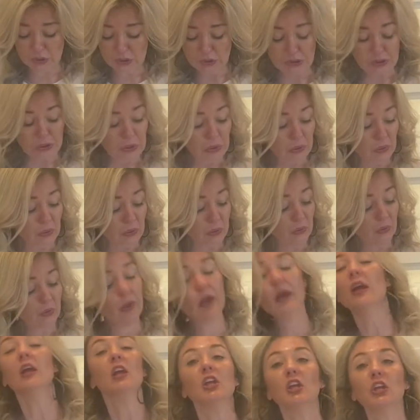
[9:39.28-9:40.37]
you
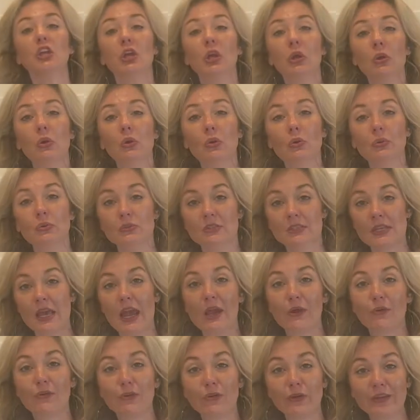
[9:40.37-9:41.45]
use a
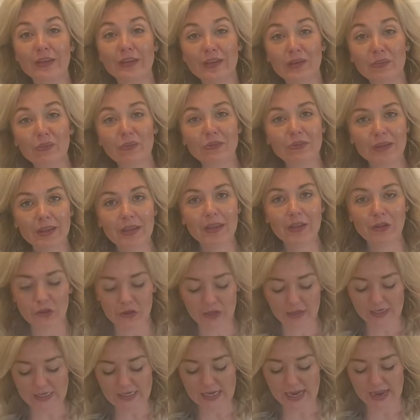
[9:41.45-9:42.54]
really, really
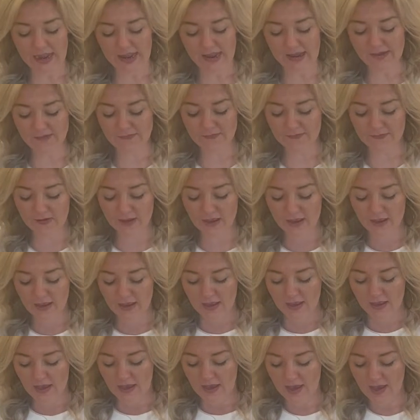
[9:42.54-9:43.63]
good knife,
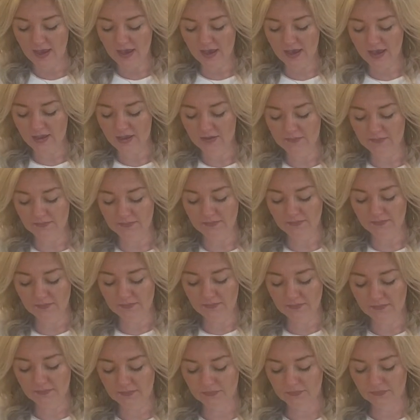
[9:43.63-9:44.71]

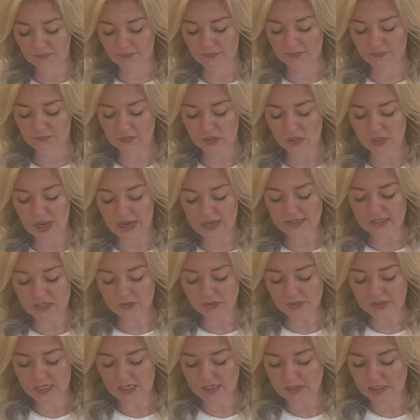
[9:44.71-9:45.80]
I
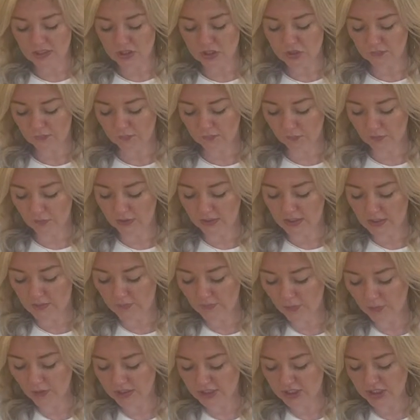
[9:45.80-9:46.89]
don't think that you fully
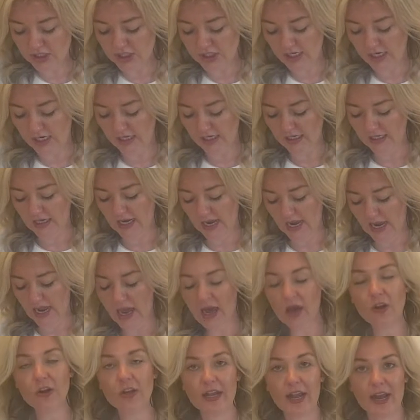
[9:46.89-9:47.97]
appreciate
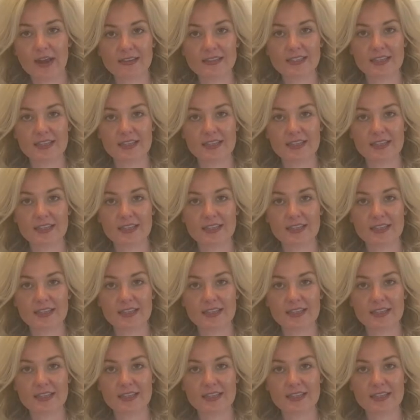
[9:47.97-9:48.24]
how nice